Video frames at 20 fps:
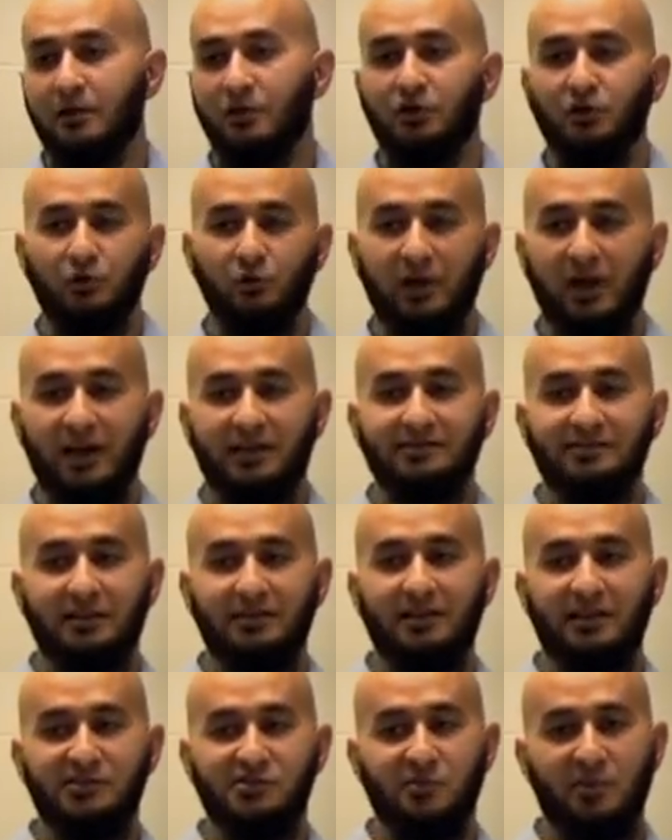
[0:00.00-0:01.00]
Or do we
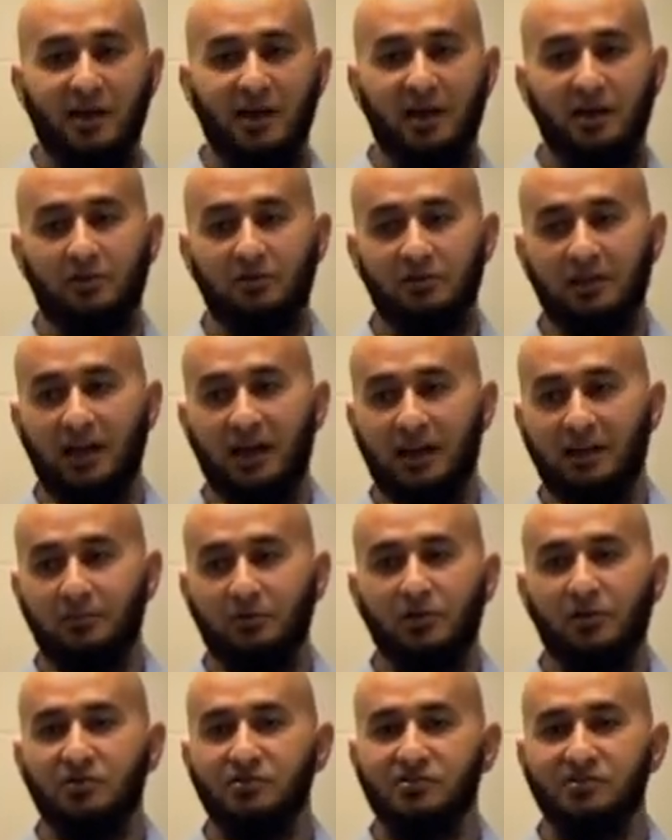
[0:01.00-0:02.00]
ask Allah subhanahu wa
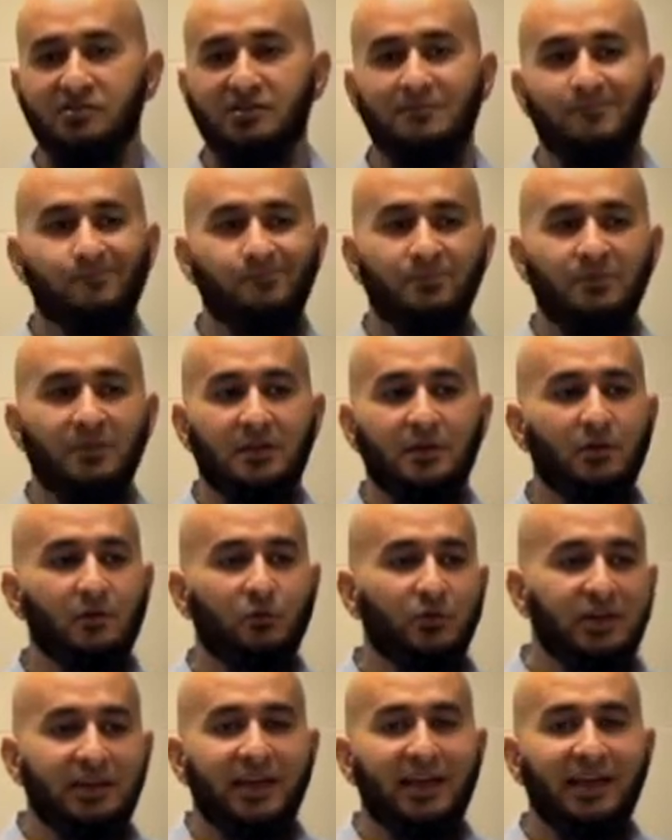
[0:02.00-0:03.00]
ta'ala? Because
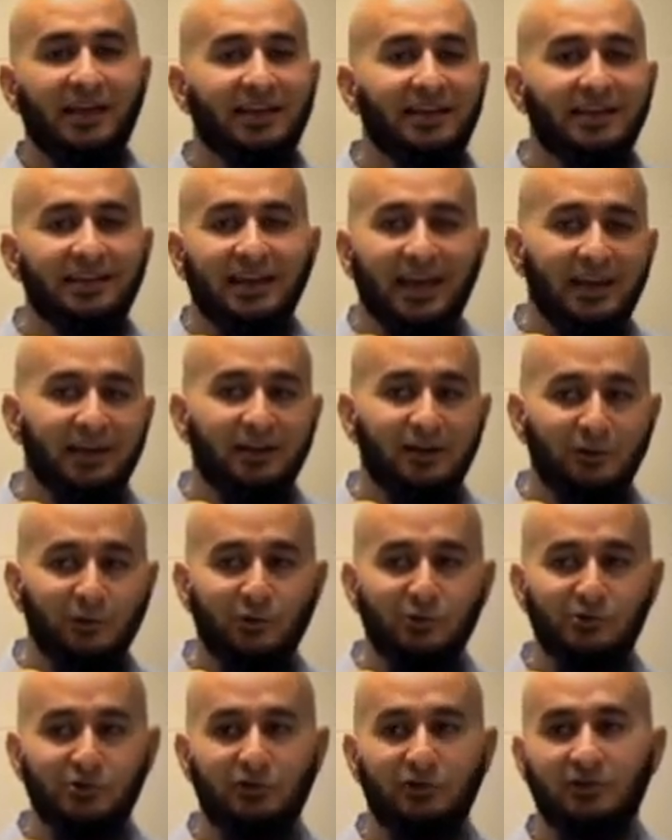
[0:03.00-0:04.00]
we can't get any
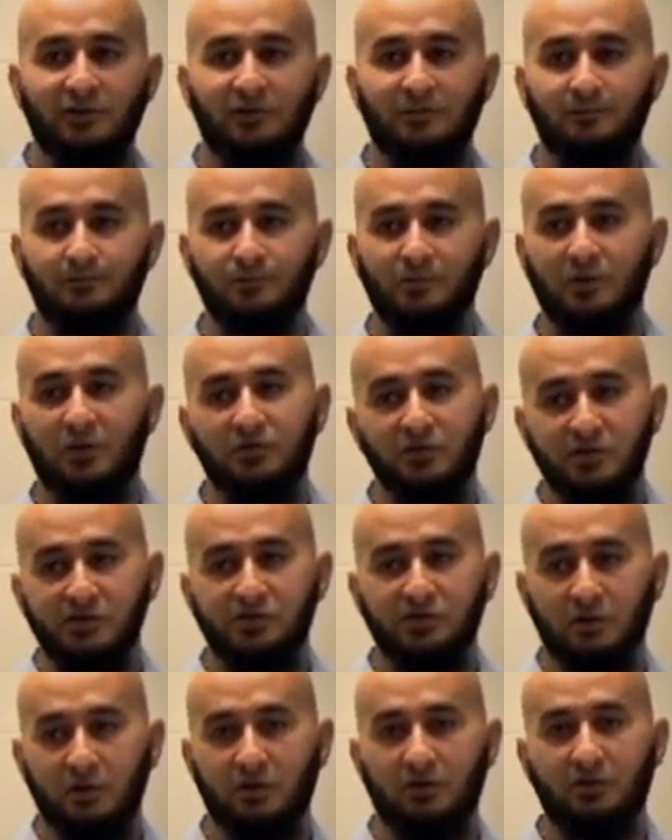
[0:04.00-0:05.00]
closer on
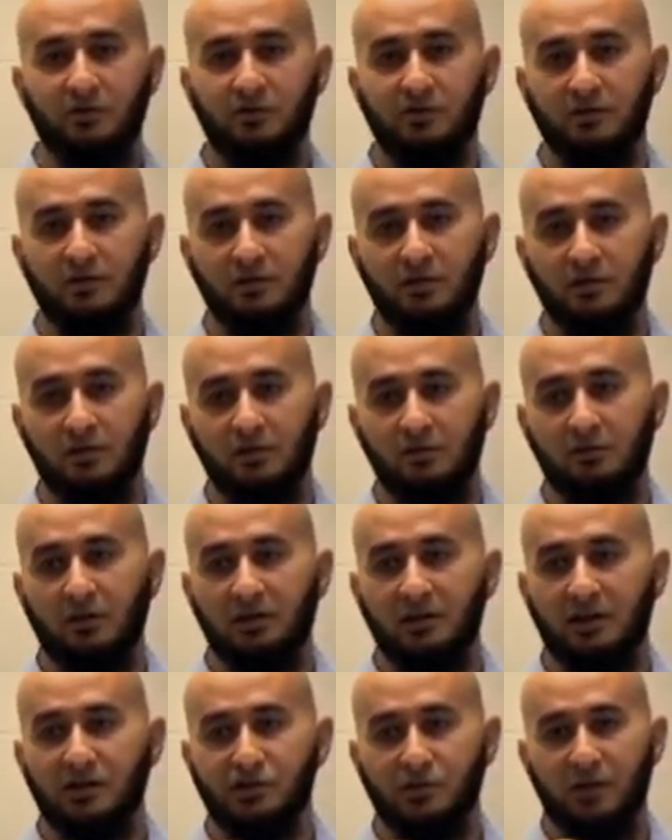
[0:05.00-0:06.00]
this earth
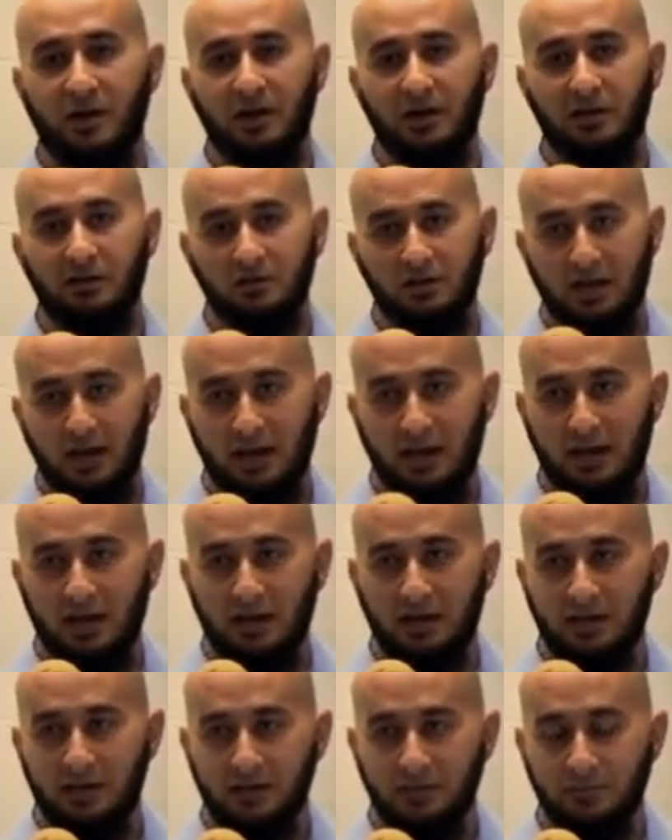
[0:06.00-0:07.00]
to Allah subhanahu wa
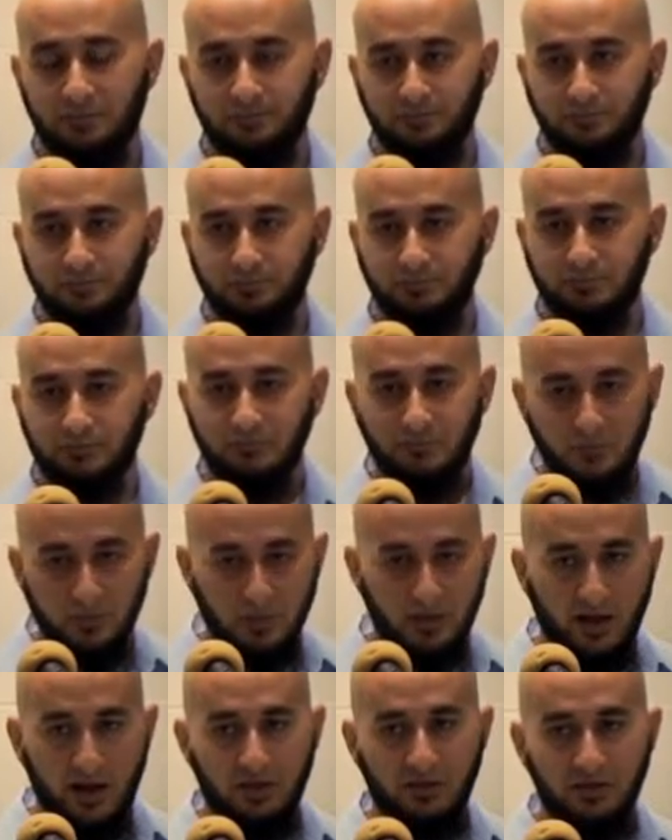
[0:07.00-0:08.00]
ta'ala
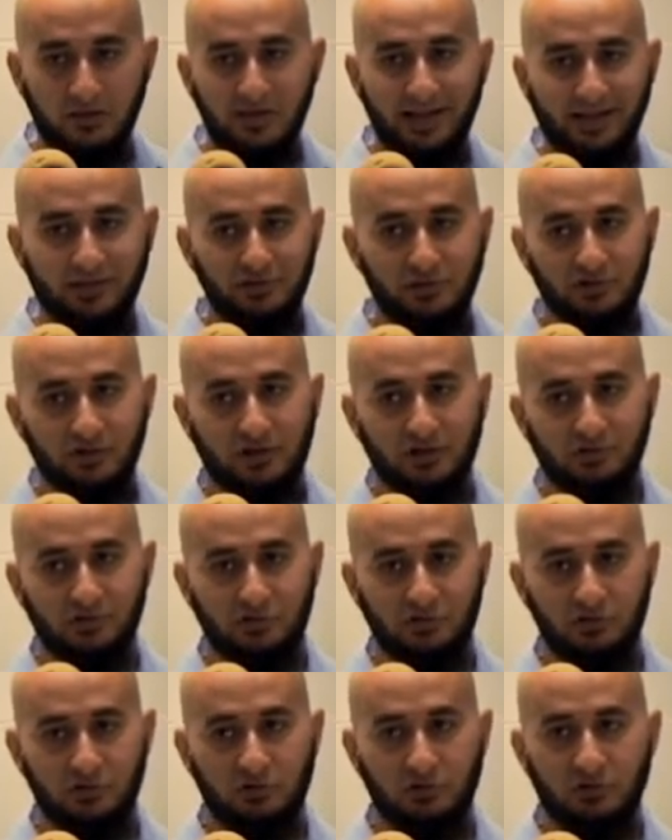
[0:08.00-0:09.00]
other than during our
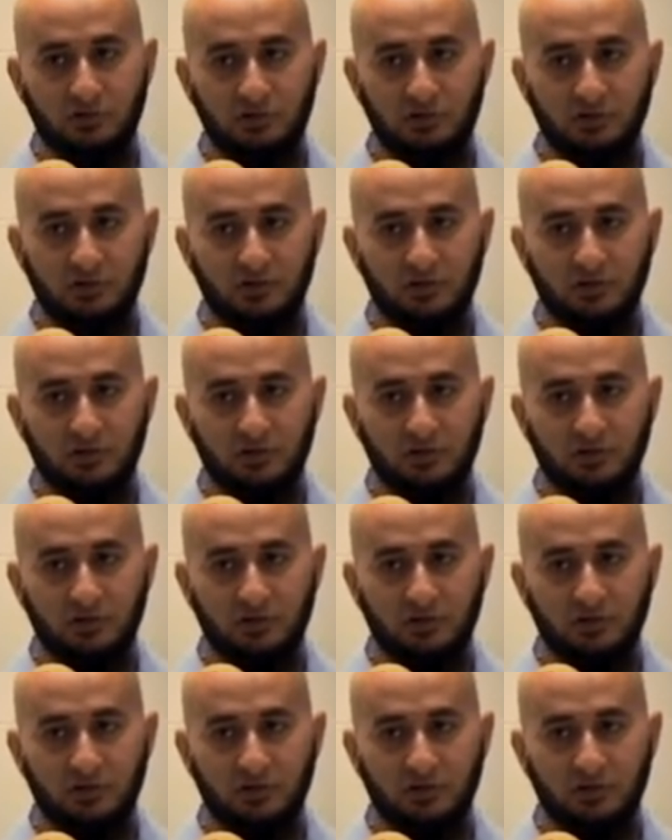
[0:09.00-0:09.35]
sujood.